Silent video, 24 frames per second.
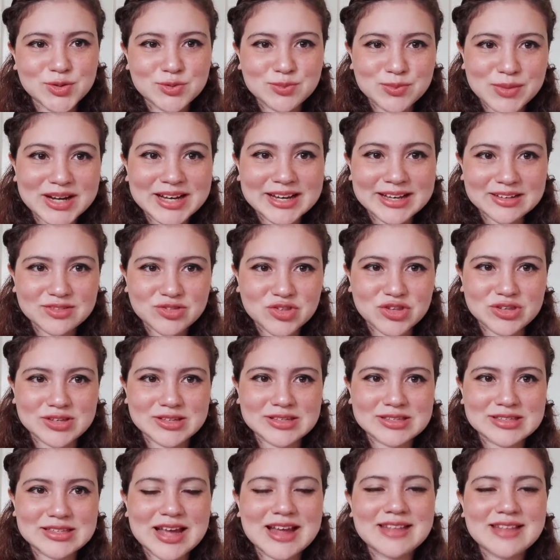my
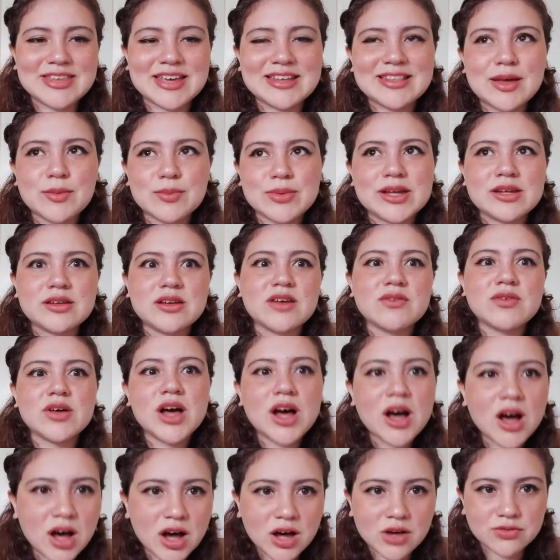lectures, and then that'd be another
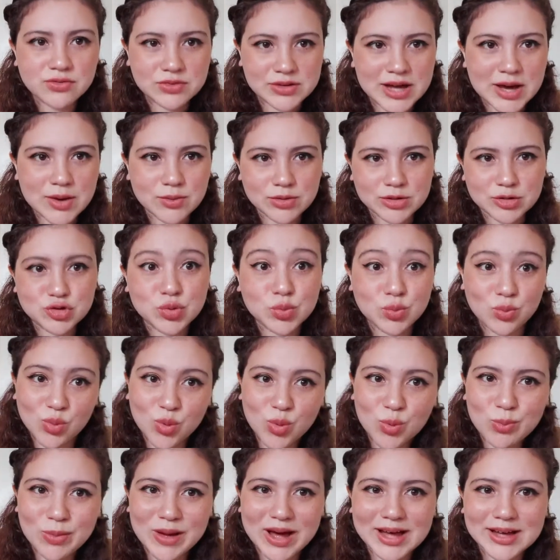half an hour to
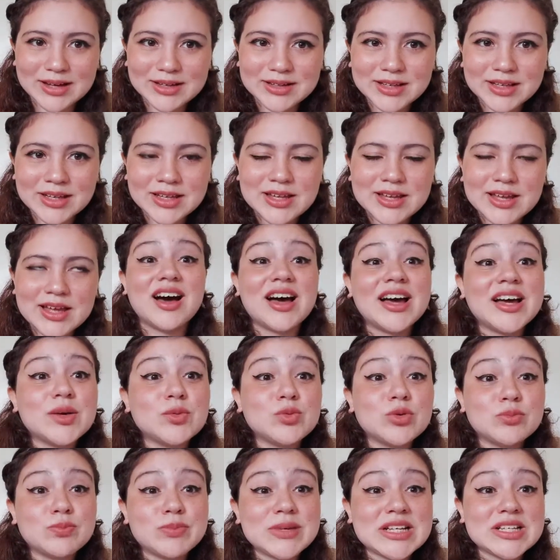walk back. I
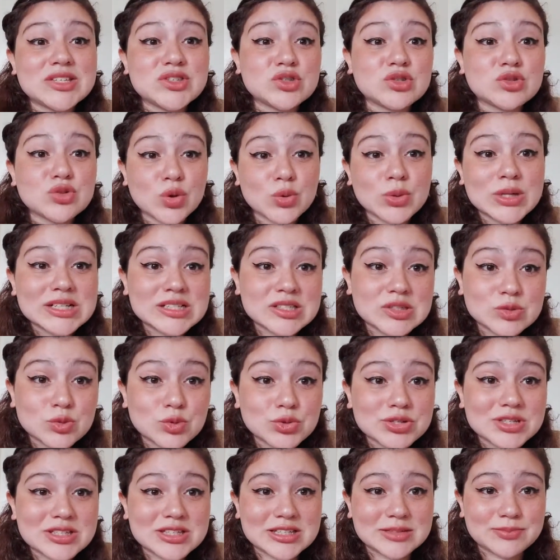would be so
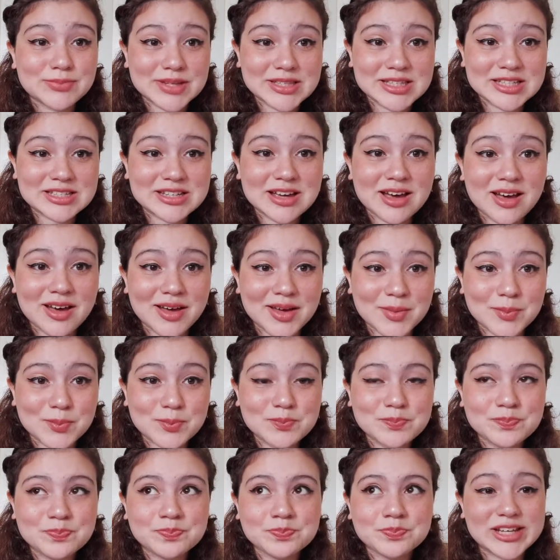exhausted by the time
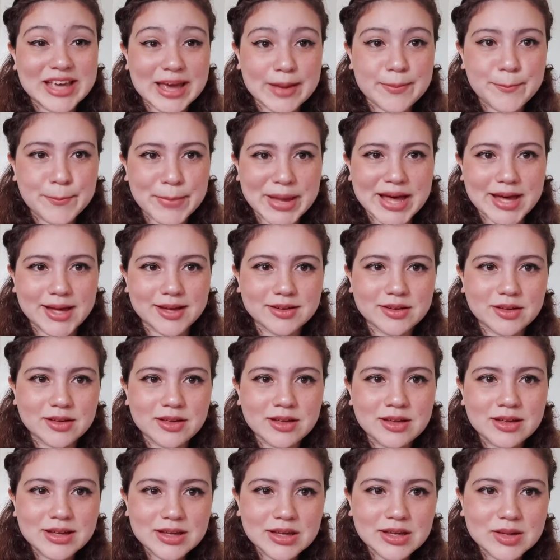I get back,
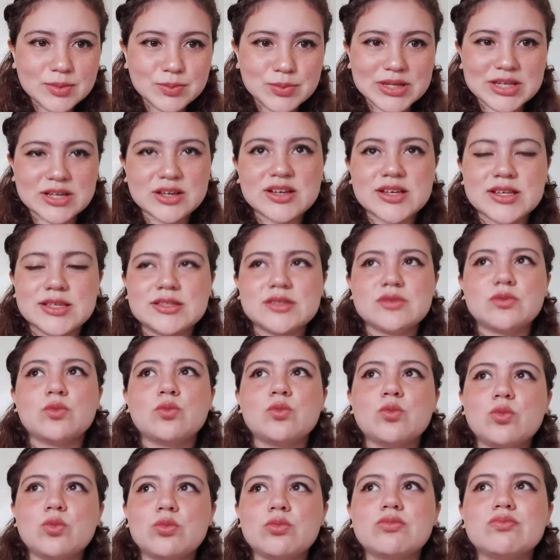because
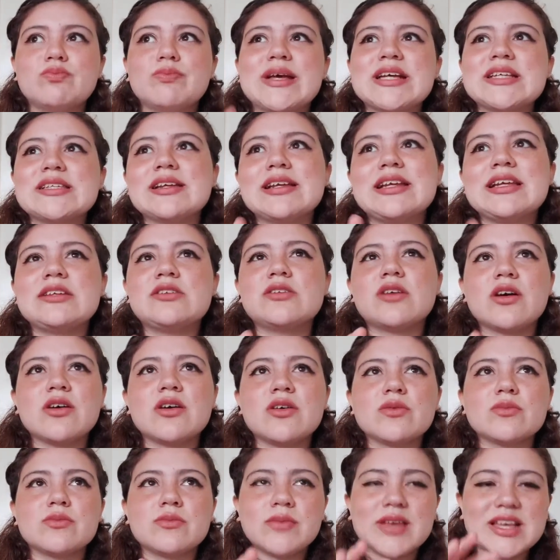basically
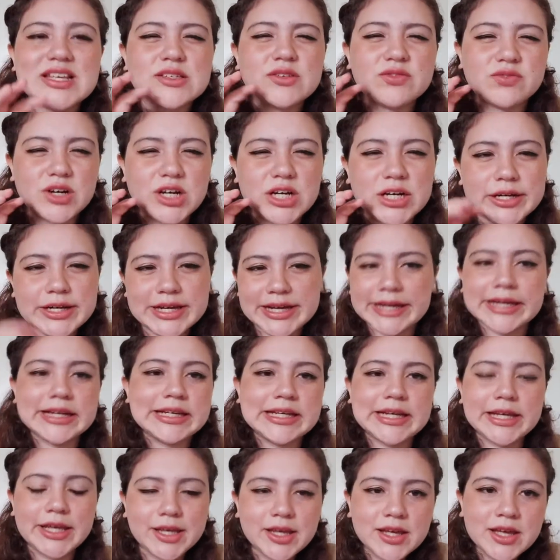Durham is very
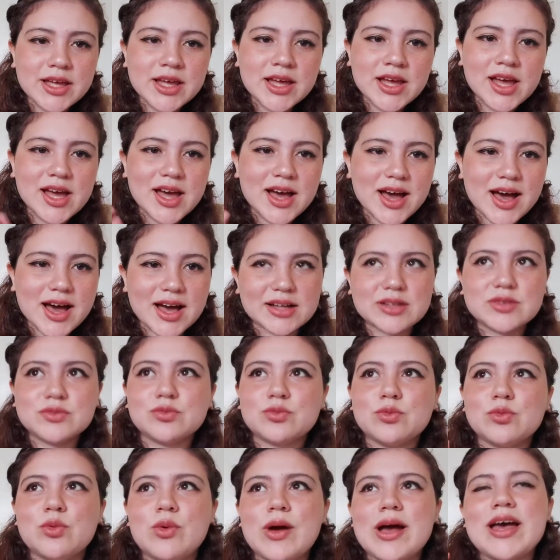hilly, and
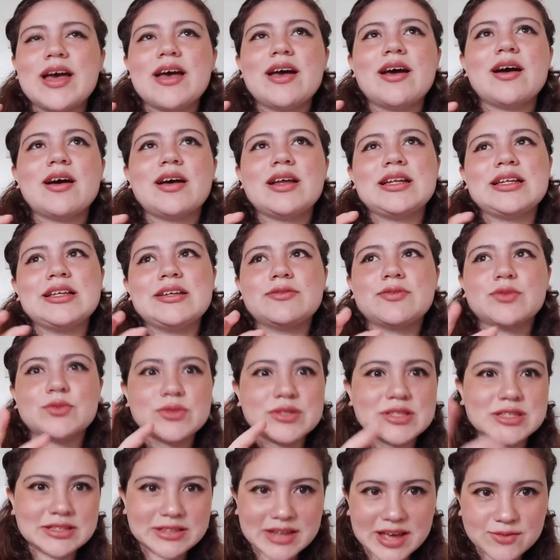where I lived was
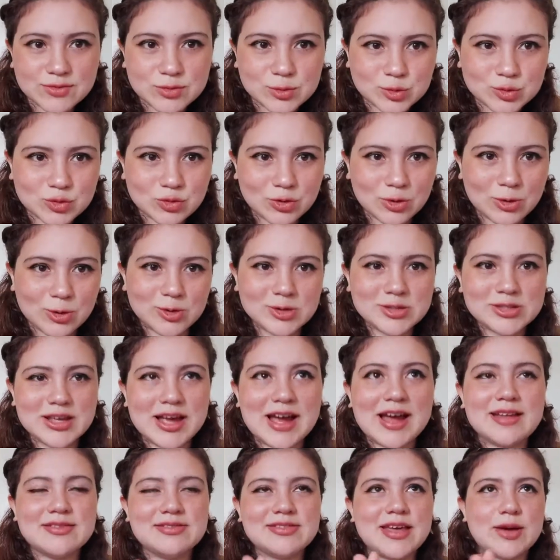in Neville's Cross,
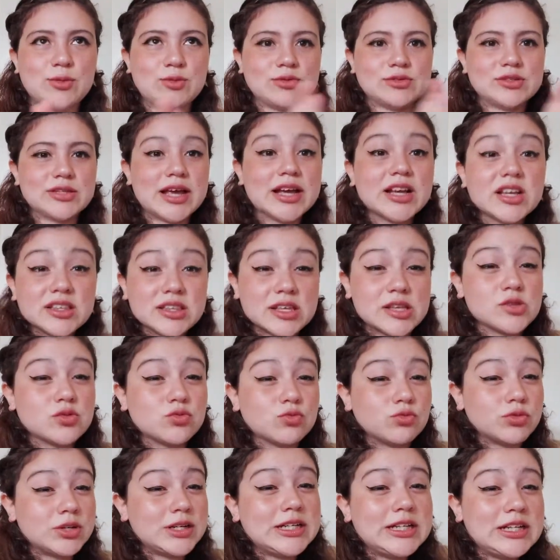and there was like this
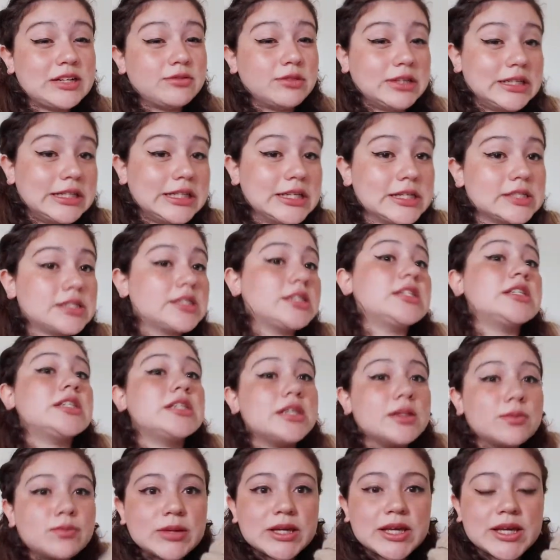really
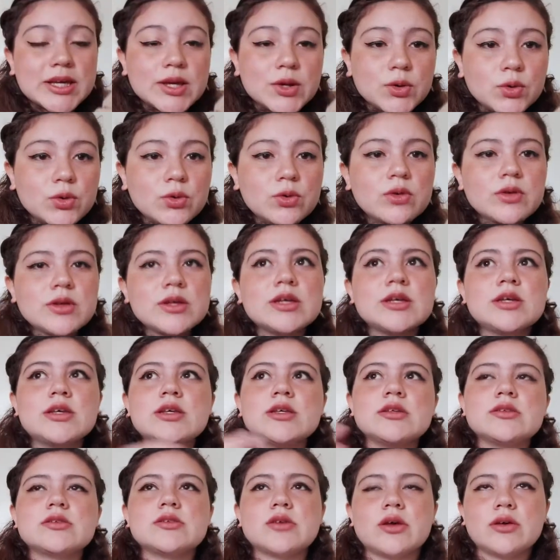steep hill.
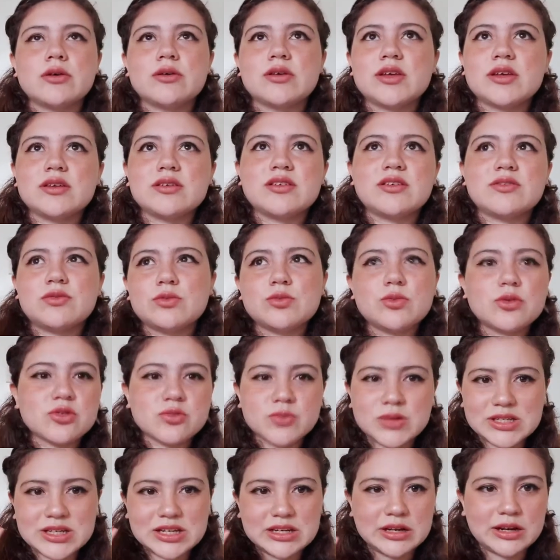So if you watch my
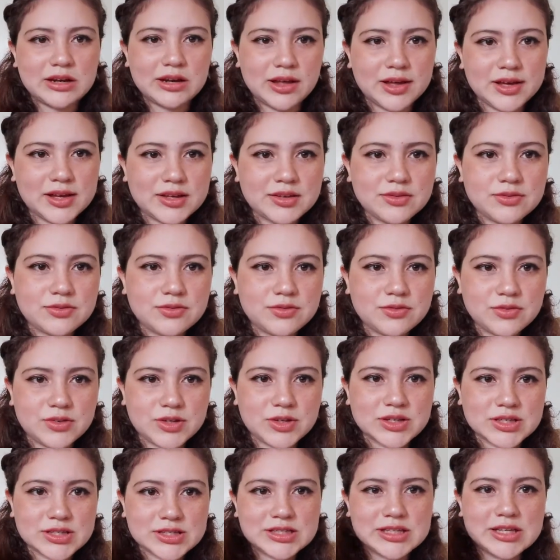day in the life, you
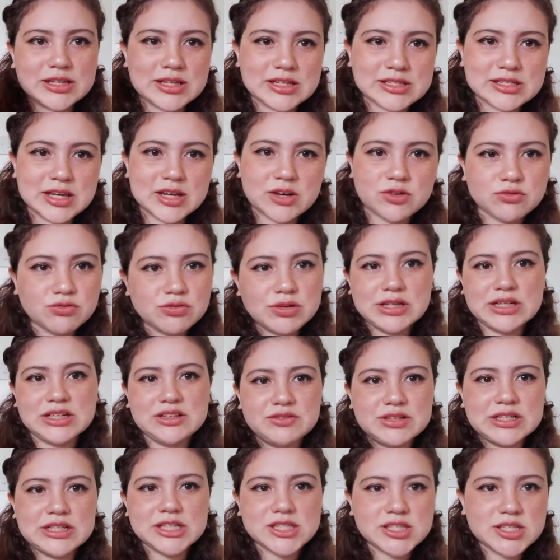can see there's like a
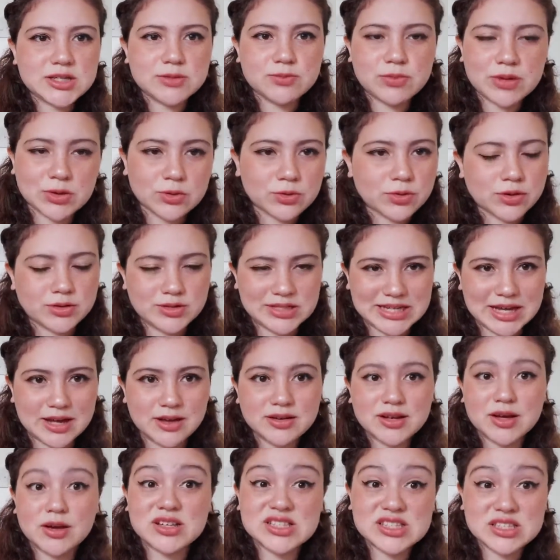really steep hill going down,
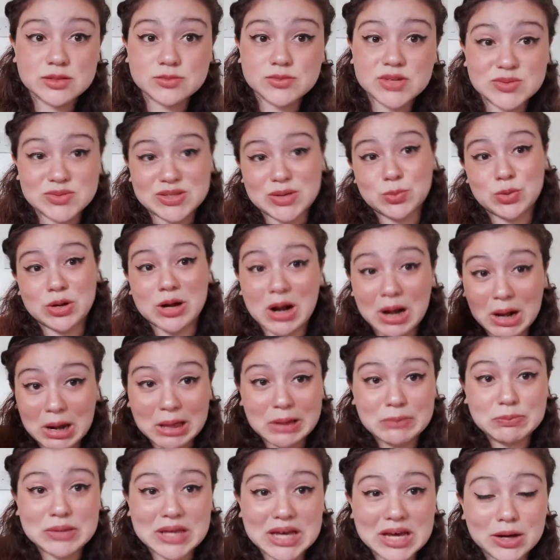and sometimes I would climb
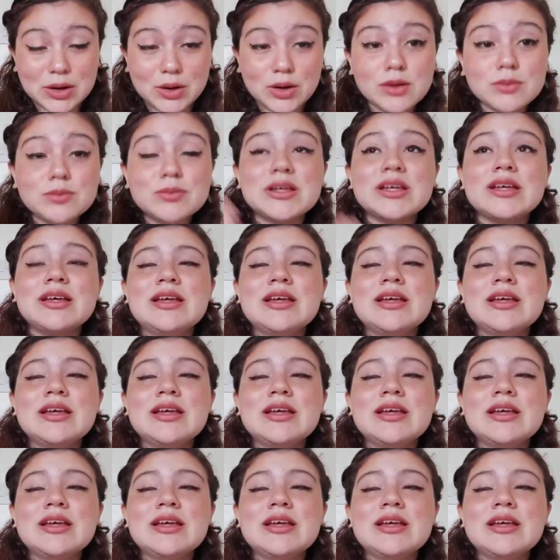that up,